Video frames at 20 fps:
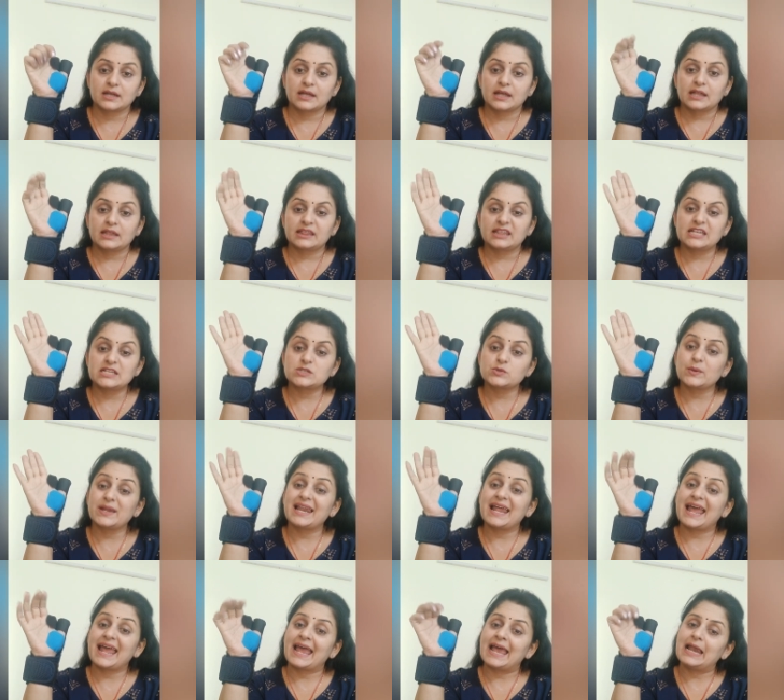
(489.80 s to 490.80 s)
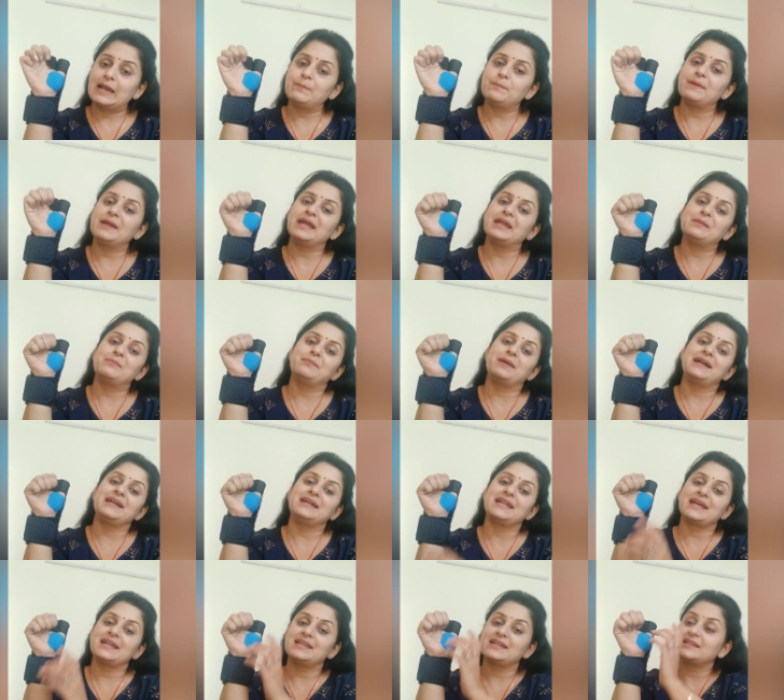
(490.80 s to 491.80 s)
This will help in
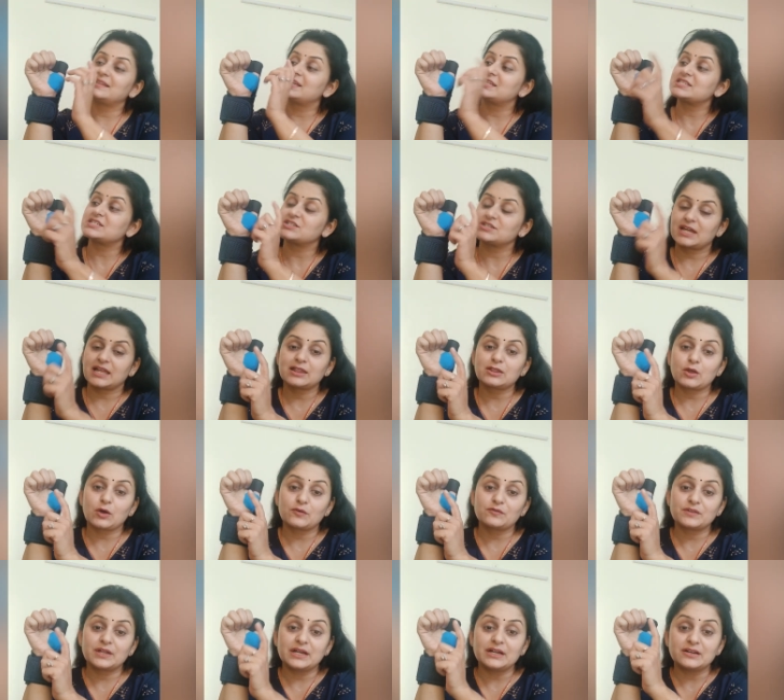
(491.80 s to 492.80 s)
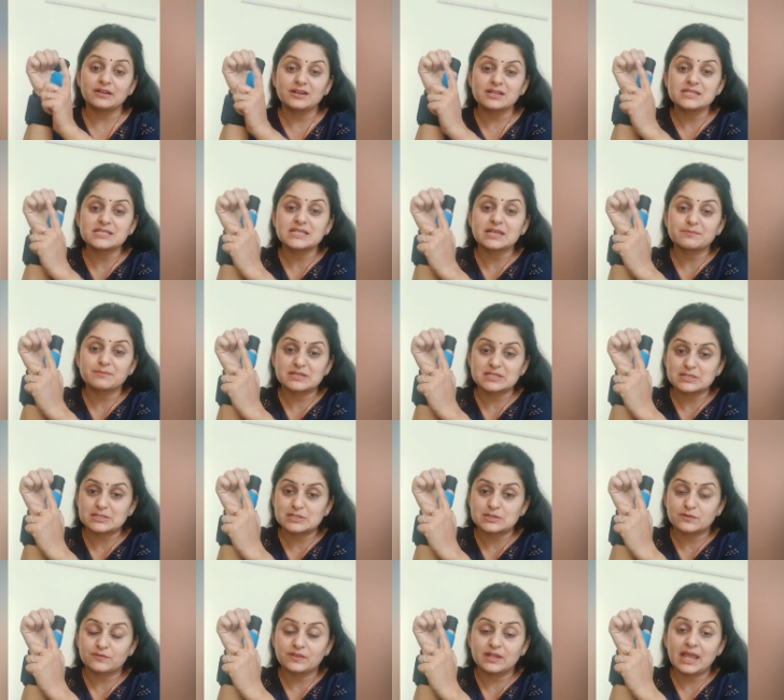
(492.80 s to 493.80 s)
maintaining the strength of the intrinsic muscles
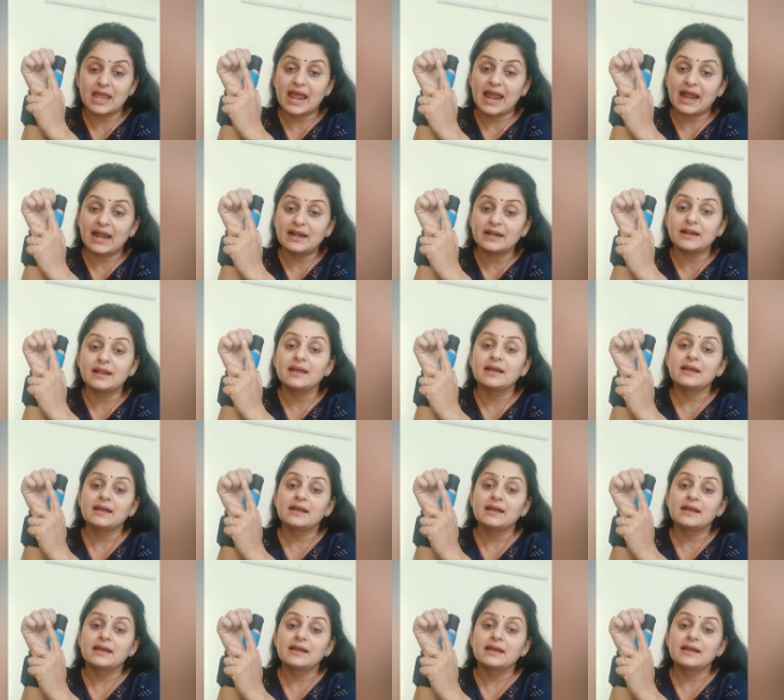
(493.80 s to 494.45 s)
of the hand,